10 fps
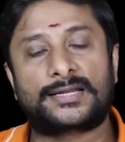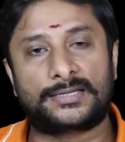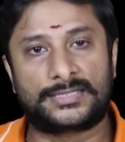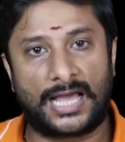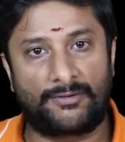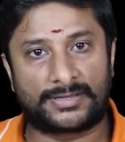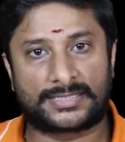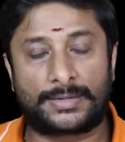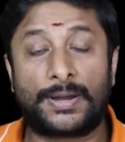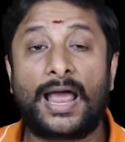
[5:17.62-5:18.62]
and
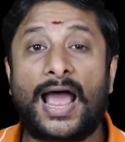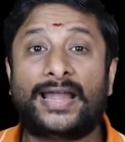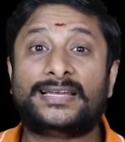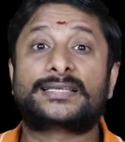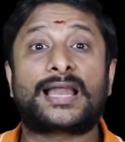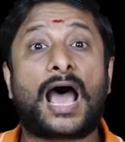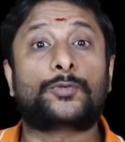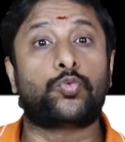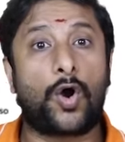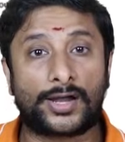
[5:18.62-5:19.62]
JavaScript, and it's an
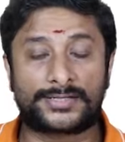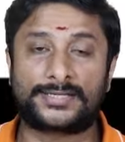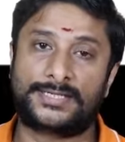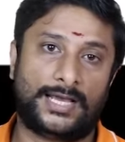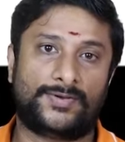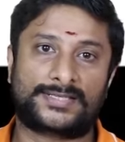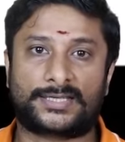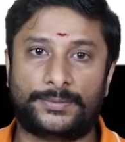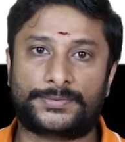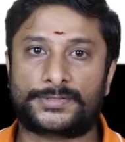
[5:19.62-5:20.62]
advanced
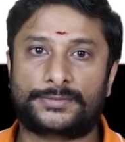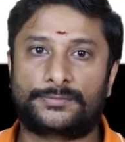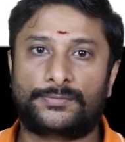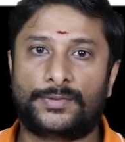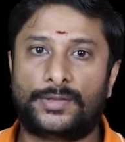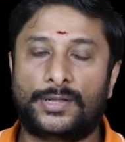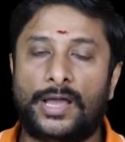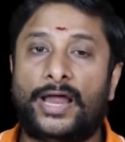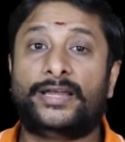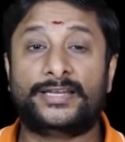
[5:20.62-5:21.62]
JavaScript.
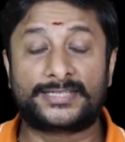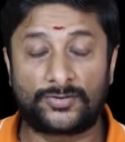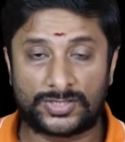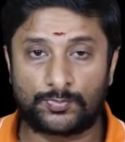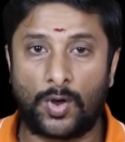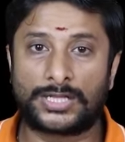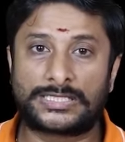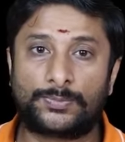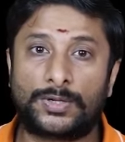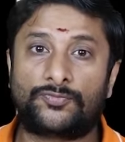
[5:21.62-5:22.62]
And it is responsible